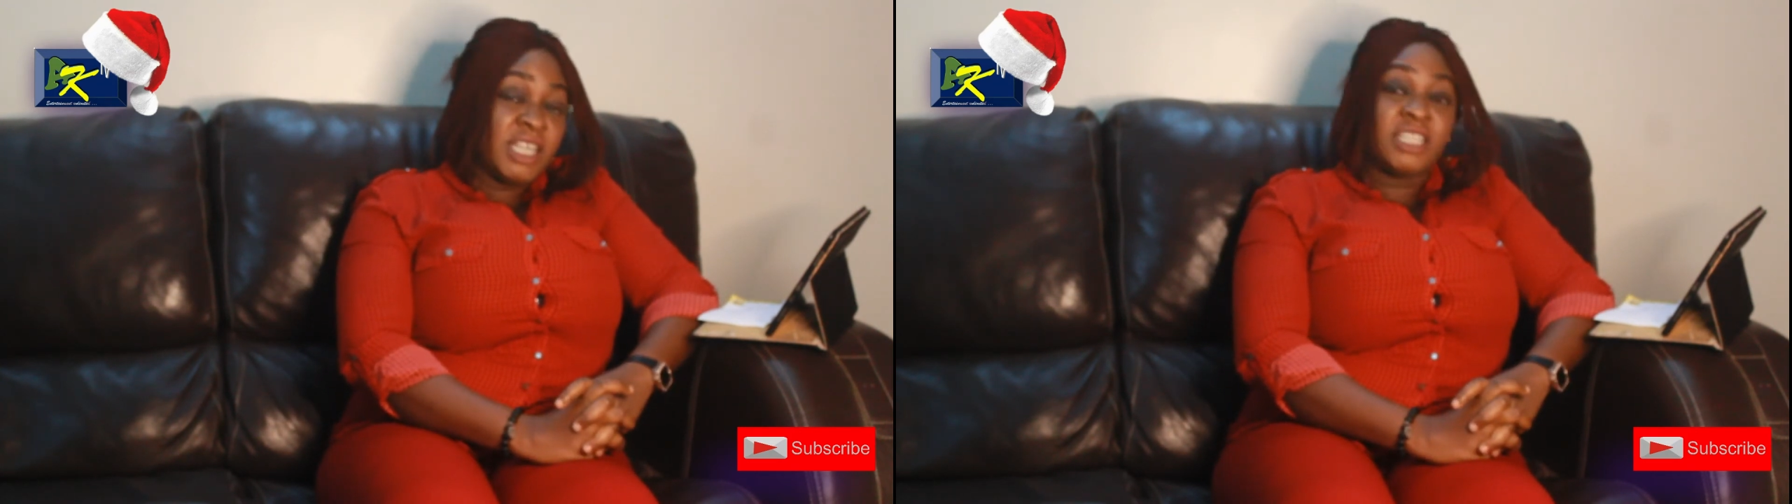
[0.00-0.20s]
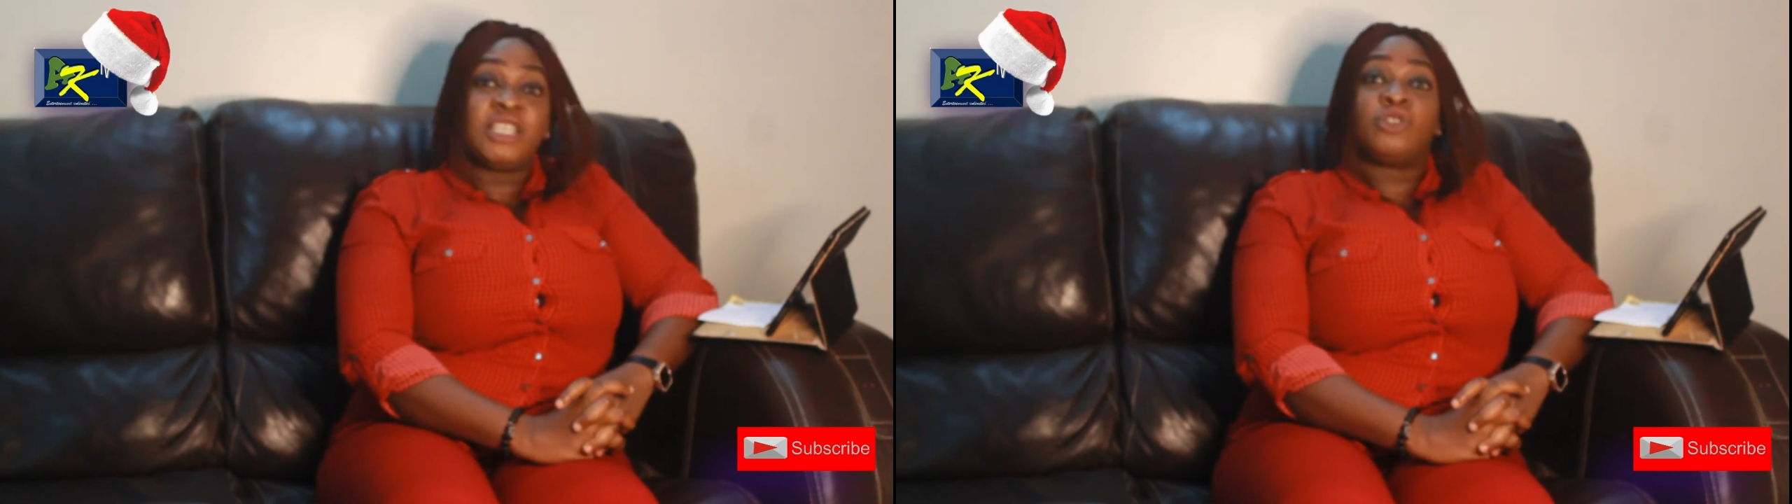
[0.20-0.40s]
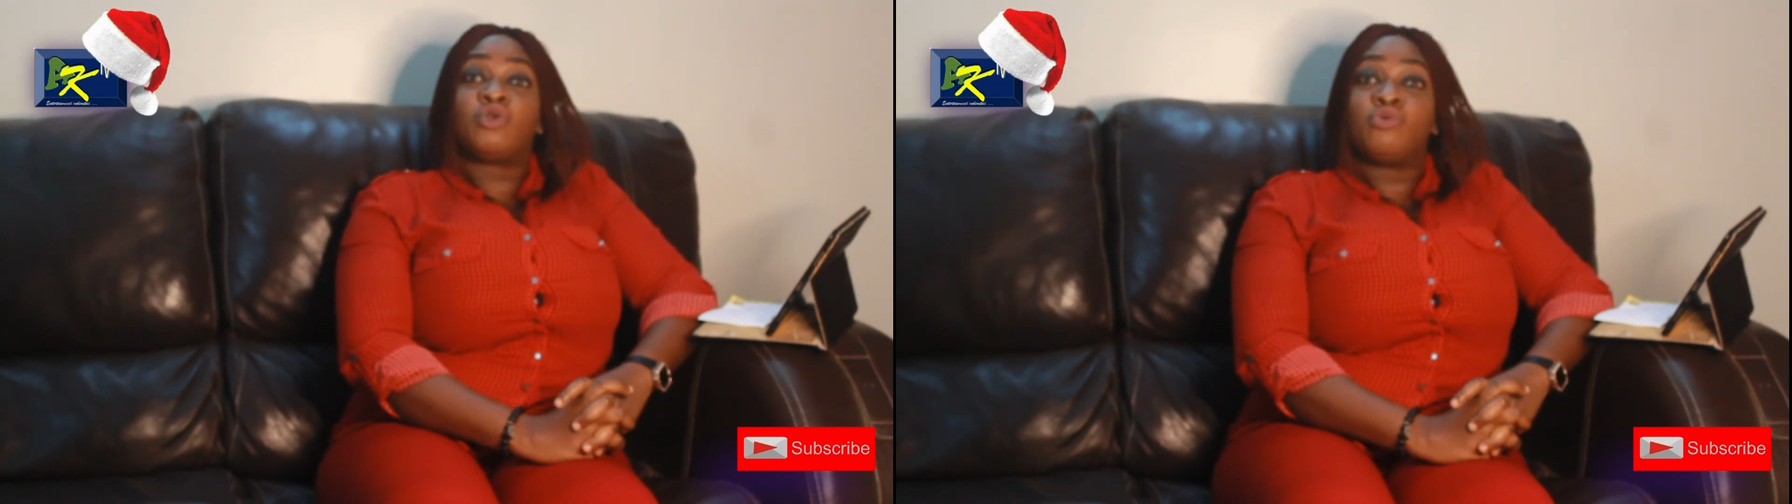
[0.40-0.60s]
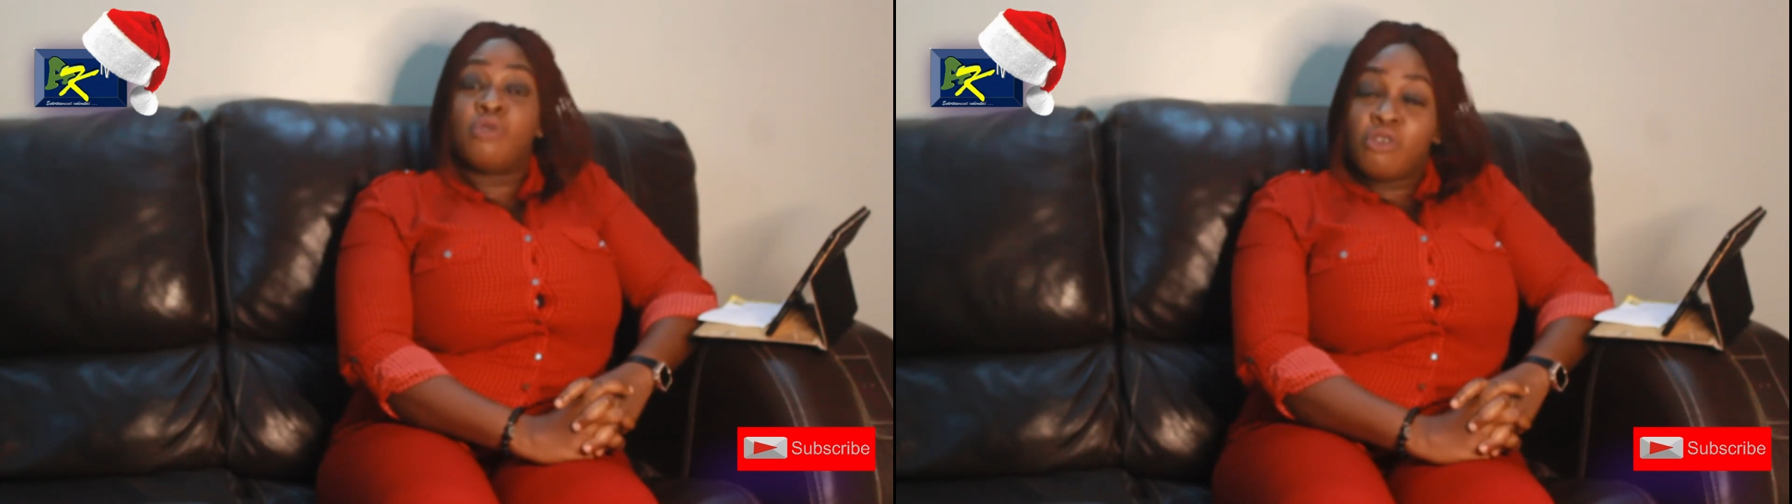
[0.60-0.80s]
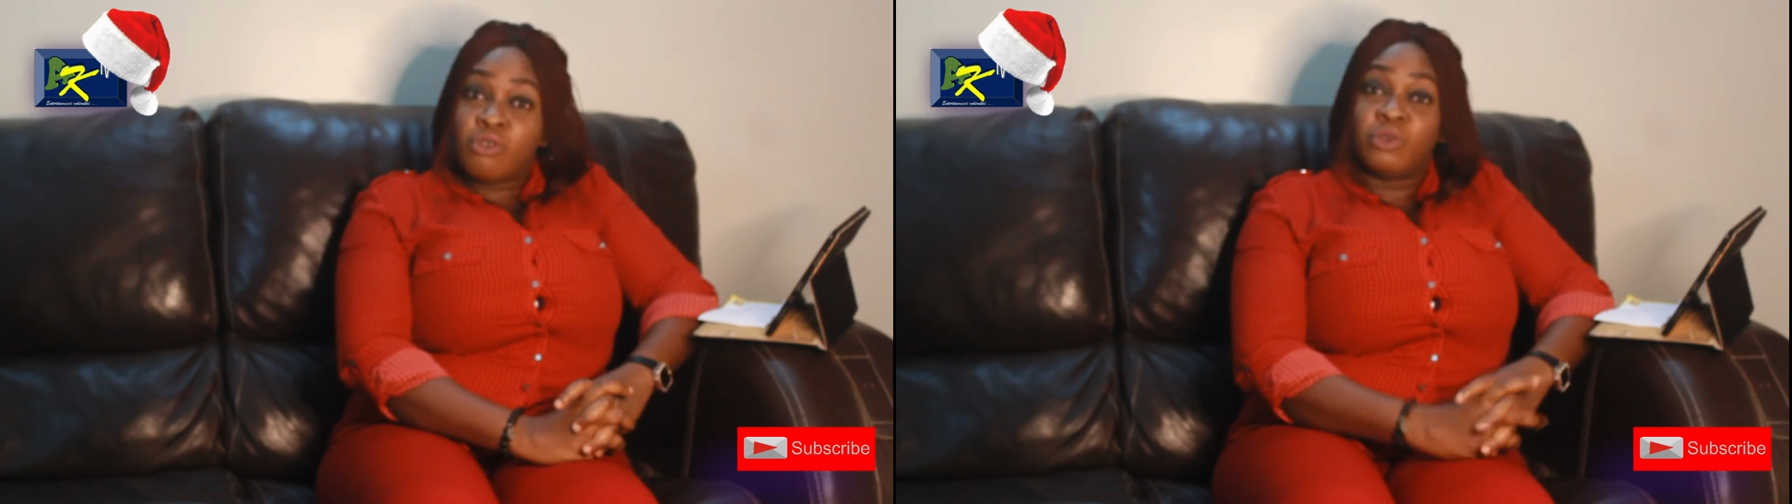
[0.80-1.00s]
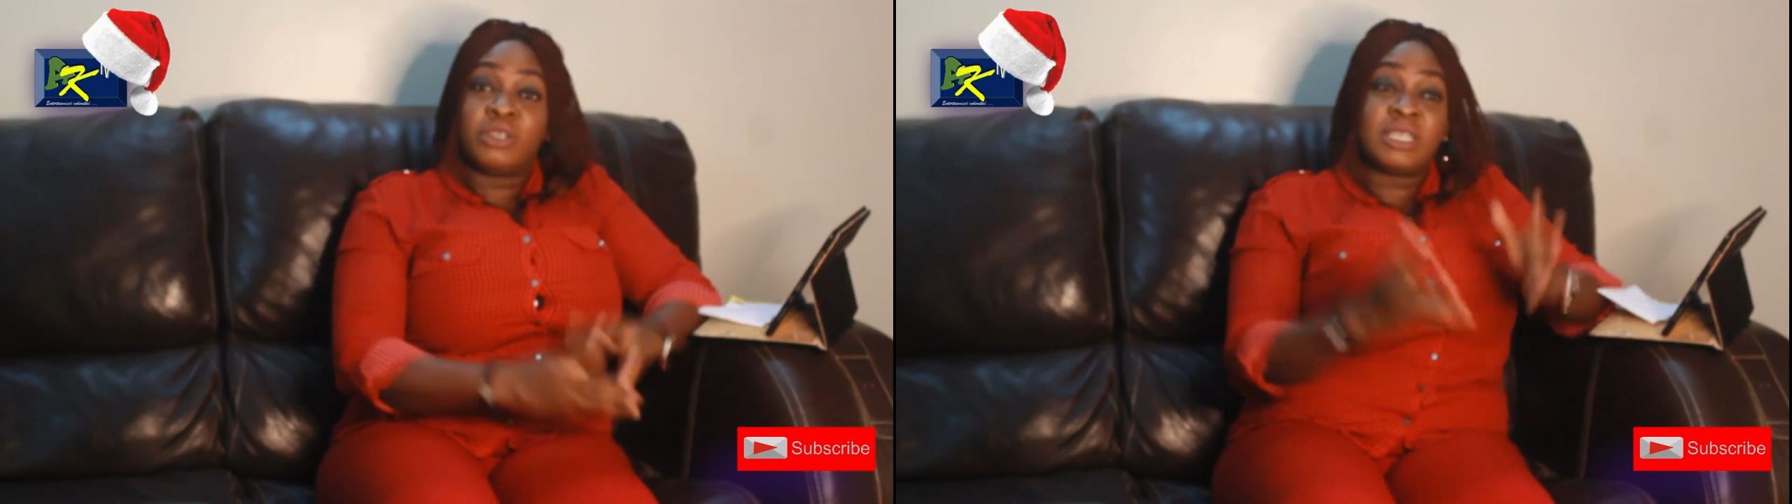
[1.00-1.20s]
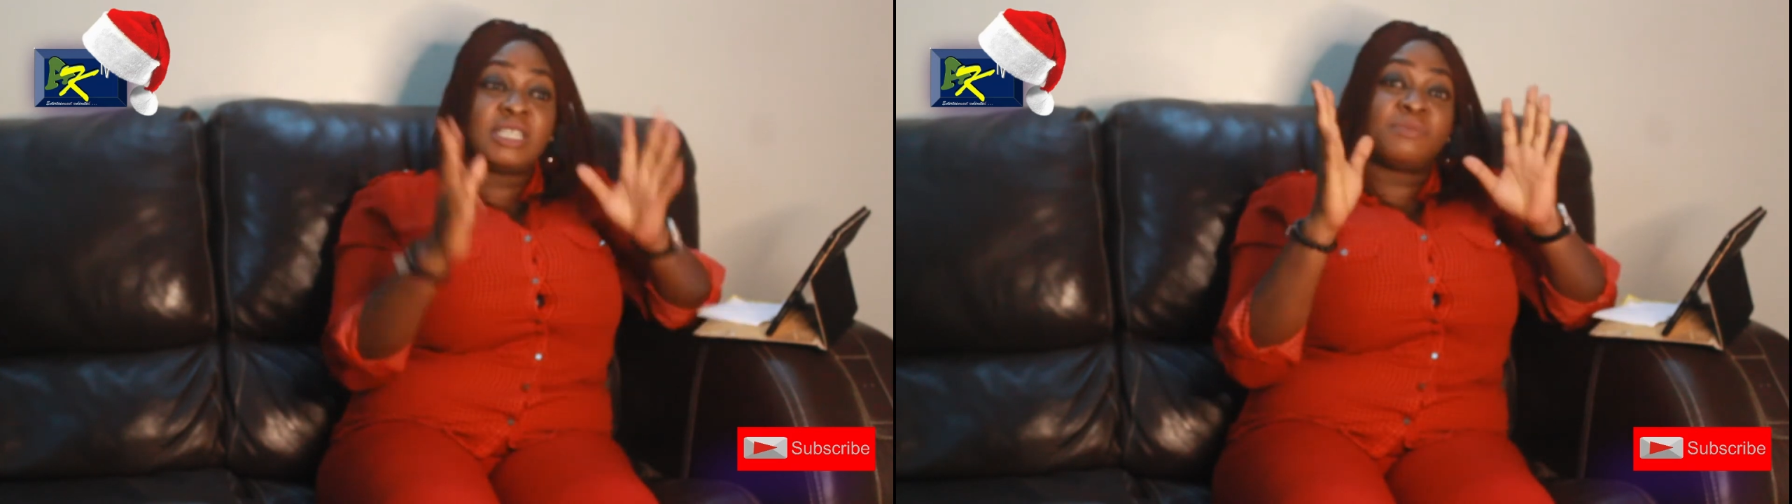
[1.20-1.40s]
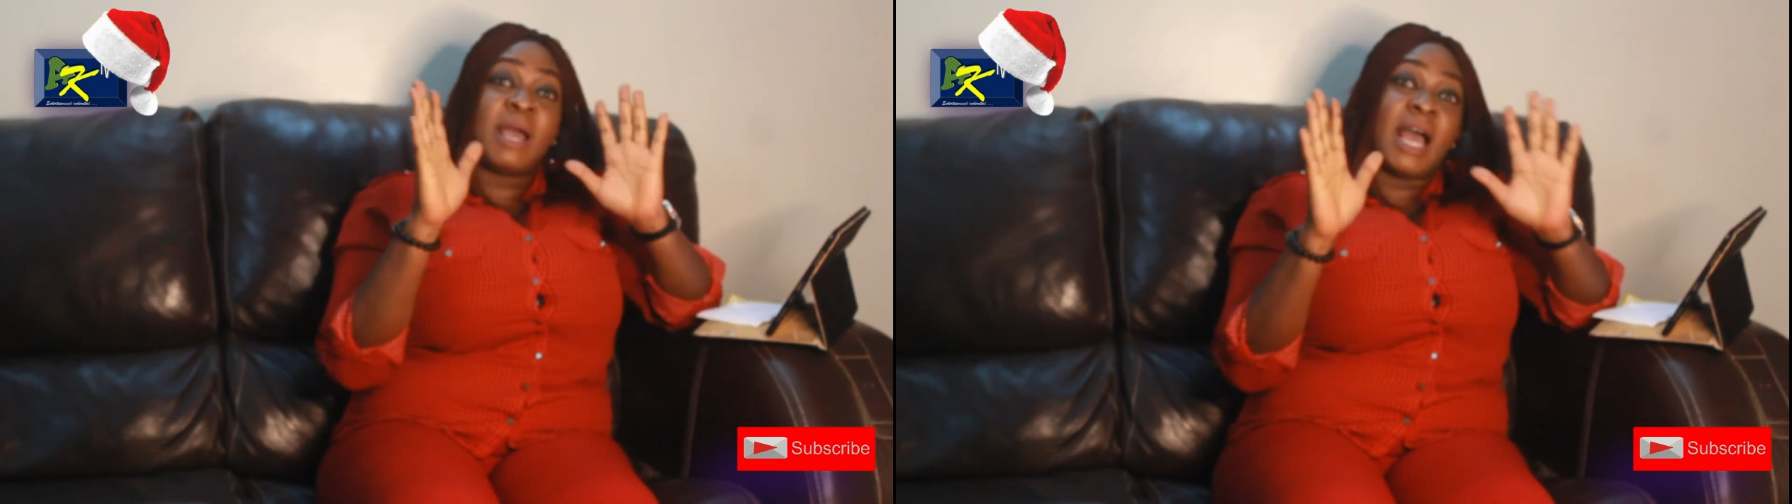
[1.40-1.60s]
Till tomorrow, you see this my